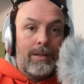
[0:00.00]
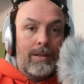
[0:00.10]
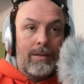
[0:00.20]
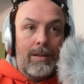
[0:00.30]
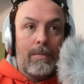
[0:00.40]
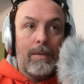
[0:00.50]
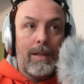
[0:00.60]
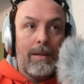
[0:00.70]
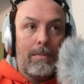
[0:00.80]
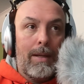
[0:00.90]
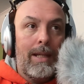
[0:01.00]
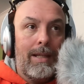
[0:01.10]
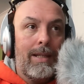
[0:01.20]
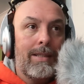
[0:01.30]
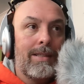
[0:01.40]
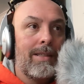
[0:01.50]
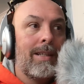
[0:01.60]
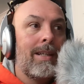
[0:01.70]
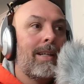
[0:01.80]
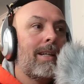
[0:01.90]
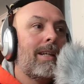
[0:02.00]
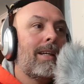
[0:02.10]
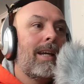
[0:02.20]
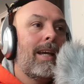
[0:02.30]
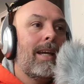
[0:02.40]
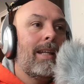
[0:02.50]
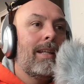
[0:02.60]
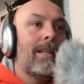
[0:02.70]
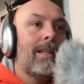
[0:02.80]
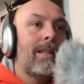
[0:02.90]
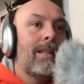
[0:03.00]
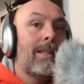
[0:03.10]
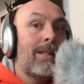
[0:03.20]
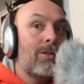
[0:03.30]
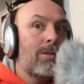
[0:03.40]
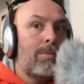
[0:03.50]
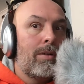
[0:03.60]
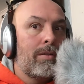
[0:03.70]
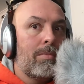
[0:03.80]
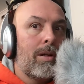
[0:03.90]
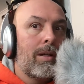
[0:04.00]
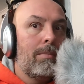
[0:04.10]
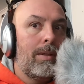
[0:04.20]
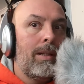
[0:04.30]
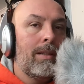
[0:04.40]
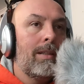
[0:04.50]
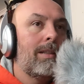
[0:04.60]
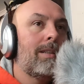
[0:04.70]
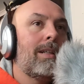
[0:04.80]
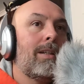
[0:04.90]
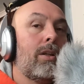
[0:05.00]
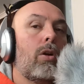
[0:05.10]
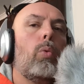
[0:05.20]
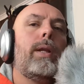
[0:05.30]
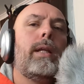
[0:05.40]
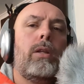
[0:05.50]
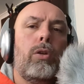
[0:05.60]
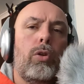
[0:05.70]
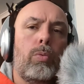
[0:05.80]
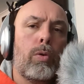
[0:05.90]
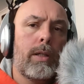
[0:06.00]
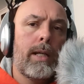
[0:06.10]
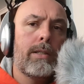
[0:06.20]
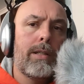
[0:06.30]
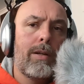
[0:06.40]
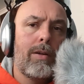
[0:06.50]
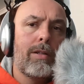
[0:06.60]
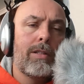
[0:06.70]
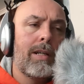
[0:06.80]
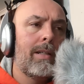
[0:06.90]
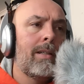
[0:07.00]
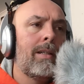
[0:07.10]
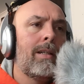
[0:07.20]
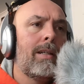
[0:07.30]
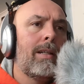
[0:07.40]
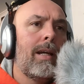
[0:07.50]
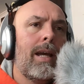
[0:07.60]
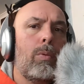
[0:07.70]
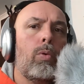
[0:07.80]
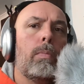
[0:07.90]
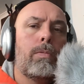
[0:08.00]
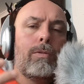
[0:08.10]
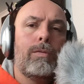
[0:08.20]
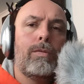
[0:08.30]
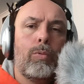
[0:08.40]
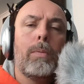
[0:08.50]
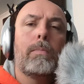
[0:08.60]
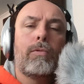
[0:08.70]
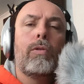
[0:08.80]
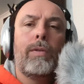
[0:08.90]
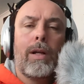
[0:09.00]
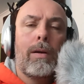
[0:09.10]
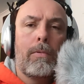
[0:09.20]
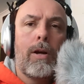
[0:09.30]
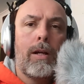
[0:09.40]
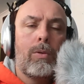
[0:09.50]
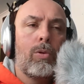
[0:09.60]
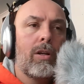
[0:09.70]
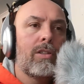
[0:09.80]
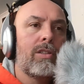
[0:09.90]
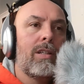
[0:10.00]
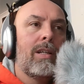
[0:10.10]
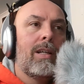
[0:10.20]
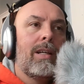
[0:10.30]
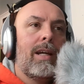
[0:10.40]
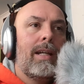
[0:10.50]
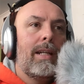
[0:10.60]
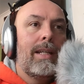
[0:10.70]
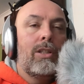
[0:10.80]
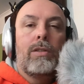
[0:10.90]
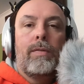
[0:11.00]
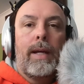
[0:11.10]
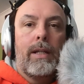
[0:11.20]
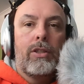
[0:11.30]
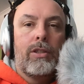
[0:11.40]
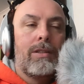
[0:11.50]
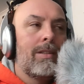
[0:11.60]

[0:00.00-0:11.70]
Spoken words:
the company that made these, and they took them off the market immediately. And like, oh, we need to do more testing on our side, and we'll prove that our product works. And then they just vanished.